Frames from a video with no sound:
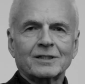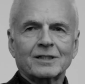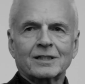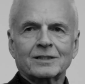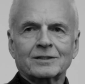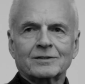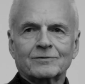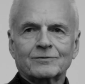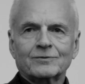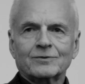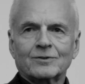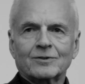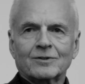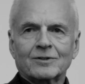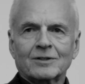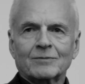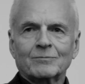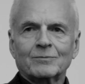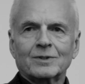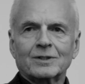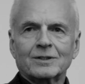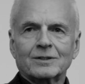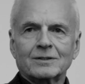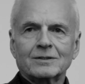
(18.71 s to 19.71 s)
on the floor,
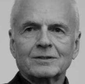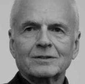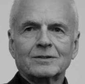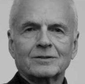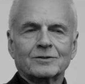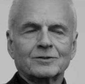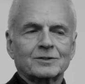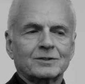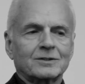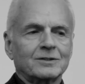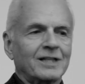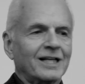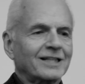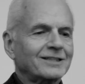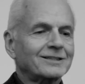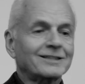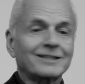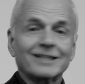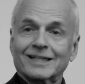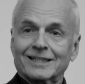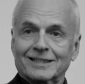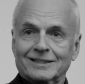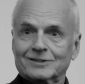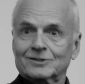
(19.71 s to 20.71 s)
but there's
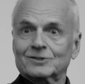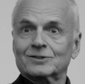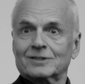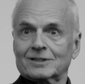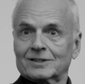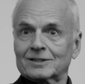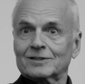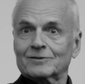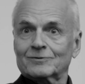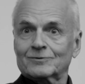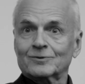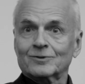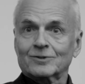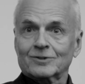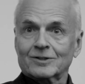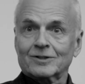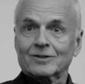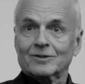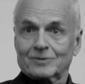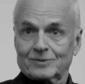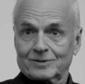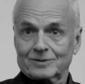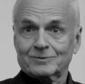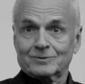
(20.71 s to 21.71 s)
nest eggs on the
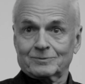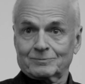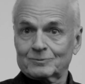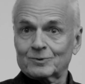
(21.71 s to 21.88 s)
floor